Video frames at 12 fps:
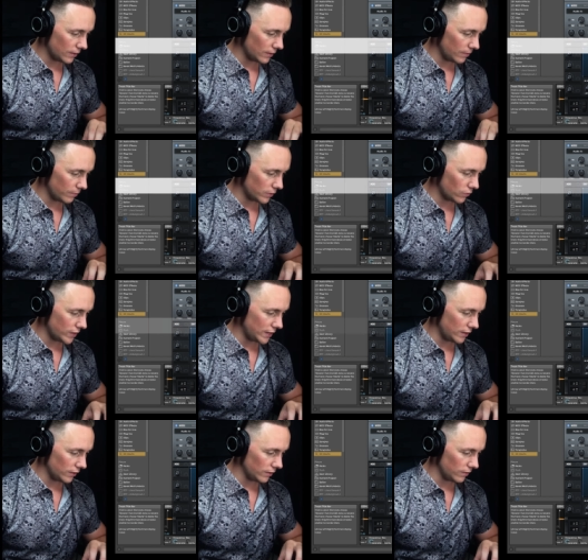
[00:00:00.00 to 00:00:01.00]

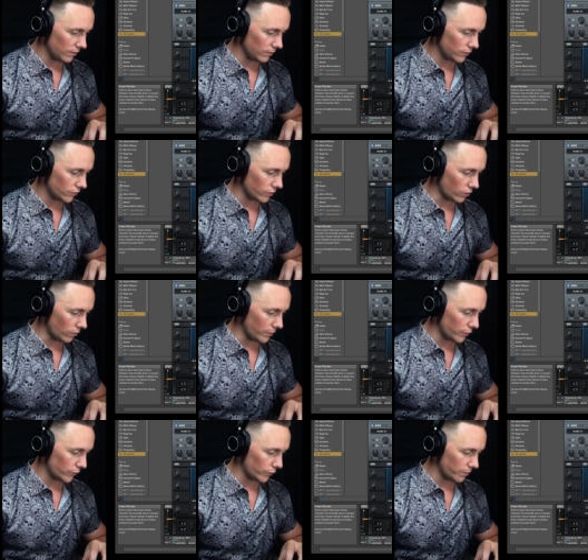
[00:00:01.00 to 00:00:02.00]
between sort of
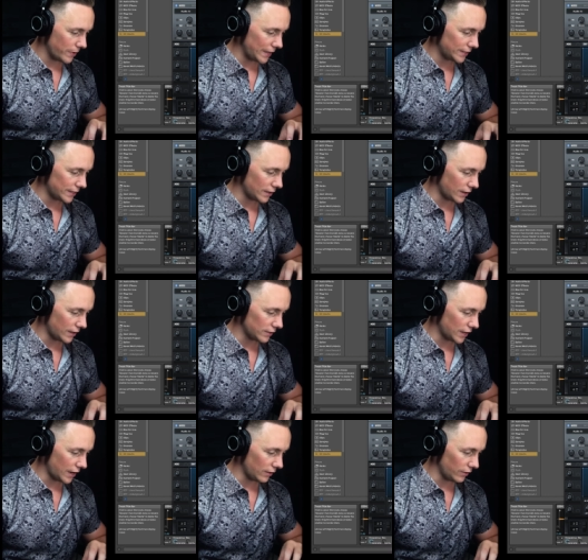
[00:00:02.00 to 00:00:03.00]
almost full mix and not
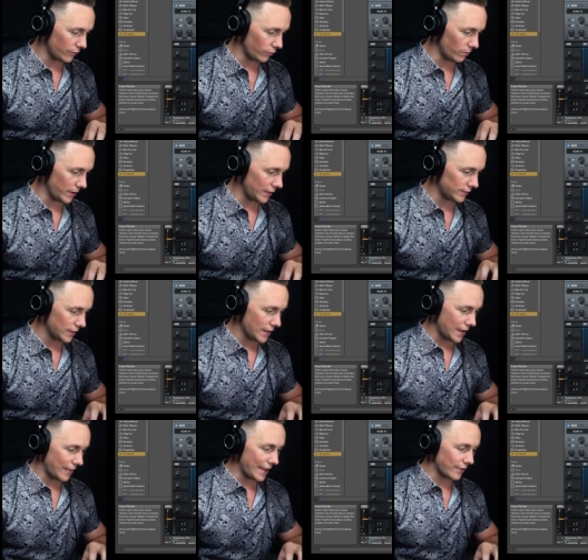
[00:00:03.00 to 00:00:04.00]
entirely full mix,
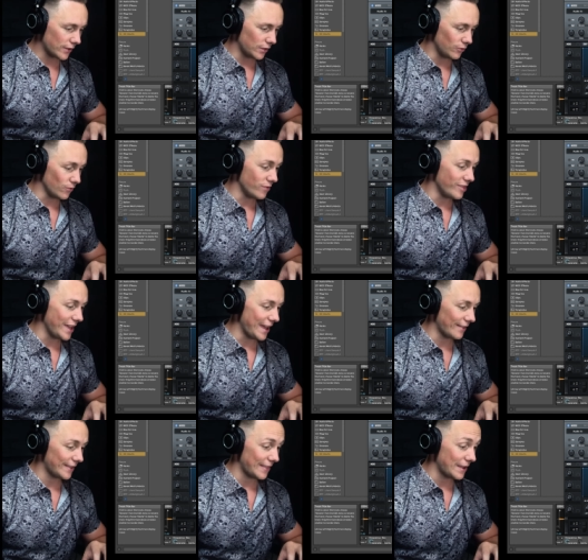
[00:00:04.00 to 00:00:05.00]
and that's going to do
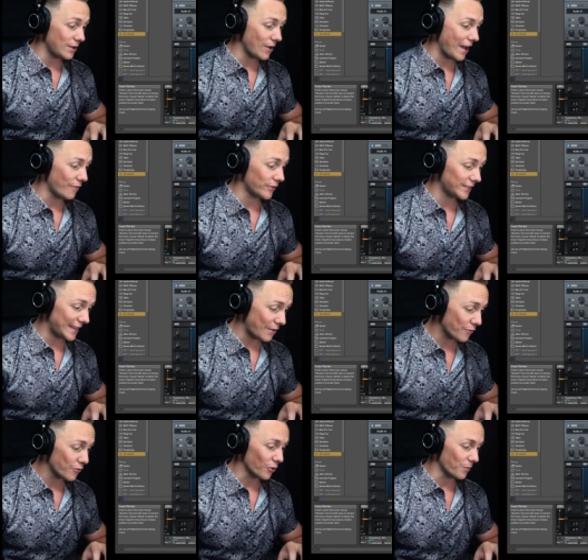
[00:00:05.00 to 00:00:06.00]
this, and then you have
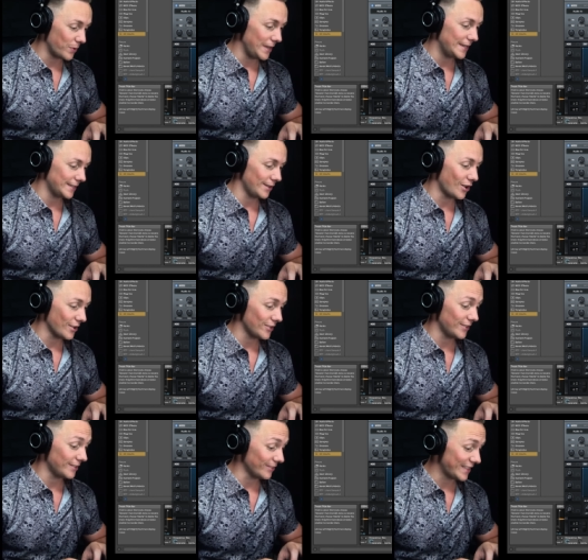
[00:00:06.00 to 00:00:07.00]
several peaks and
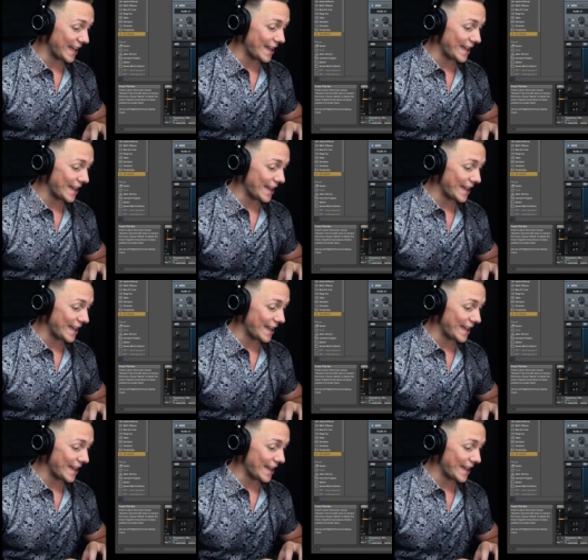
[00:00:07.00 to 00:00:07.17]
notches, so that